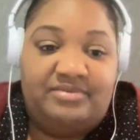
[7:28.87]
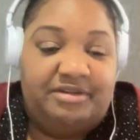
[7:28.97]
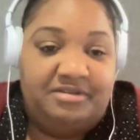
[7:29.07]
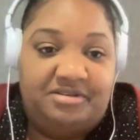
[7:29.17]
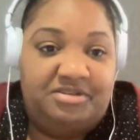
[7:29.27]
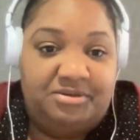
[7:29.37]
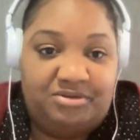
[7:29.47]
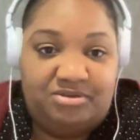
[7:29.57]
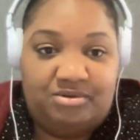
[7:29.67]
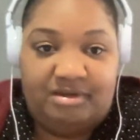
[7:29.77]
versus
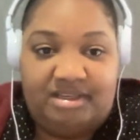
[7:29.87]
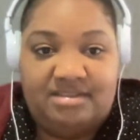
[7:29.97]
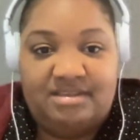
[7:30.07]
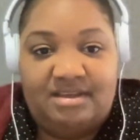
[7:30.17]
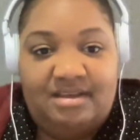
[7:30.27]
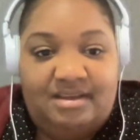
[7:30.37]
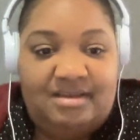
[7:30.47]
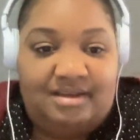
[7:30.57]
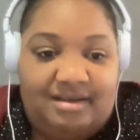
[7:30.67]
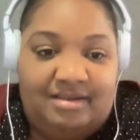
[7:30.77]
user stories,
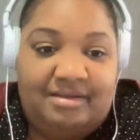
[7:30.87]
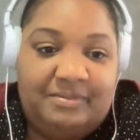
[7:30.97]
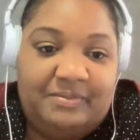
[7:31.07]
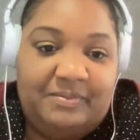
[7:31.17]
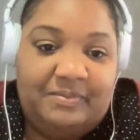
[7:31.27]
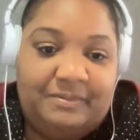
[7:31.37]
um,